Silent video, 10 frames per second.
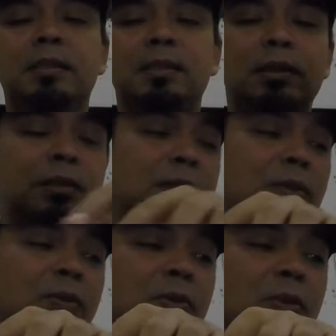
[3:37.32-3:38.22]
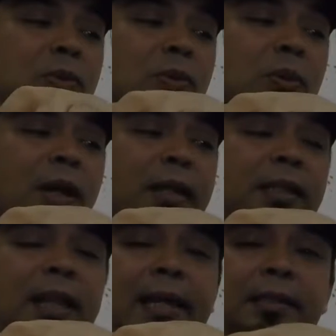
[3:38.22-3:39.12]
just to hide
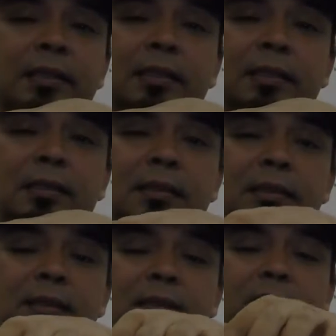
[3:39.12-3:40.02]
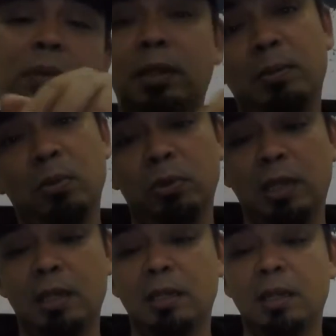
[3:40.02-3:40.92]
the lines, to make it more
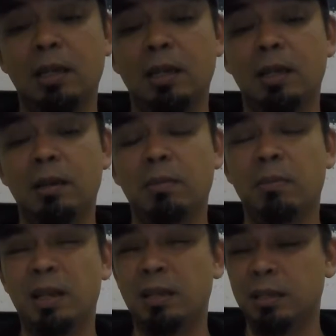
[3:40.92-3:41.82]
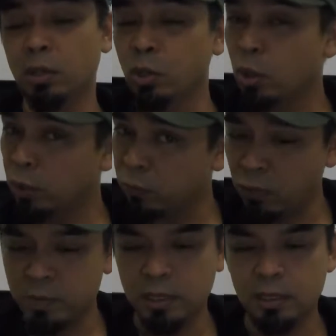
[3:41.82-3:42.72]
scale, but not
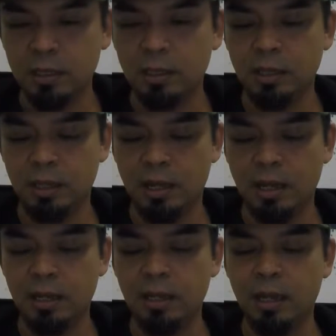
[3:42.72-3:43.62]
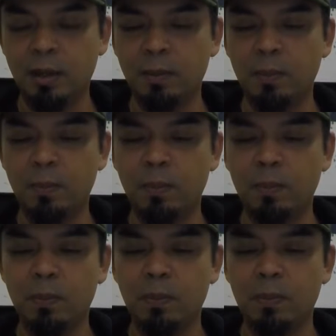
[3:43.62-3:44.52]
for me. I
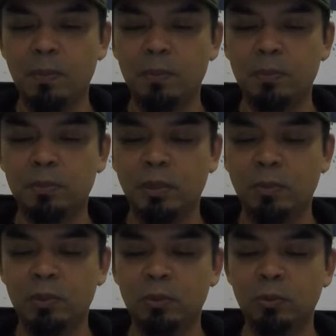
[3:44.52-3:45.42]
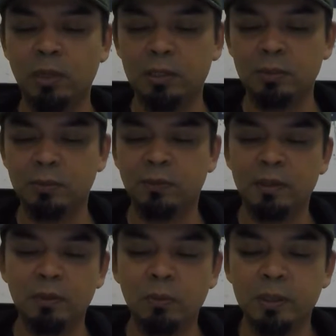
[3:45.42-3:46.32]
am someone who likes to
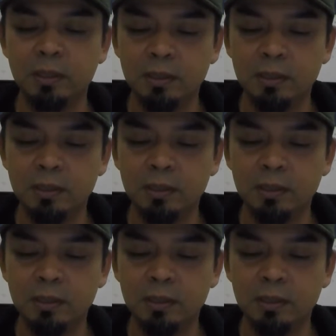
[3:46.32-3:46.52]
fiddle with